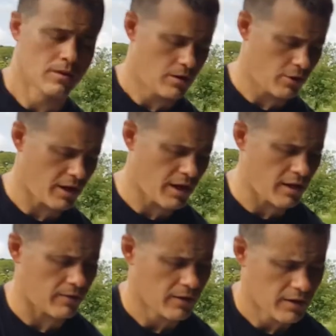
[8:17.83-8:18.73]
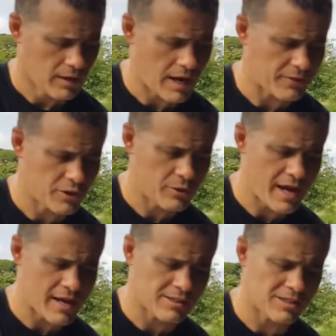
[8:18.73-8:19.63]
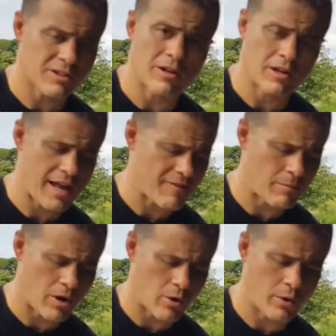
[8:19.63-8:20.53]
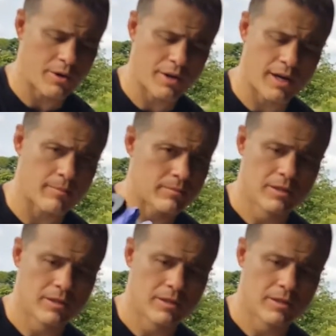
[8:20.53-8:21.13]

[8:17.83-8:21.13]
Okay, got the new gaskets on, have them all oiled up.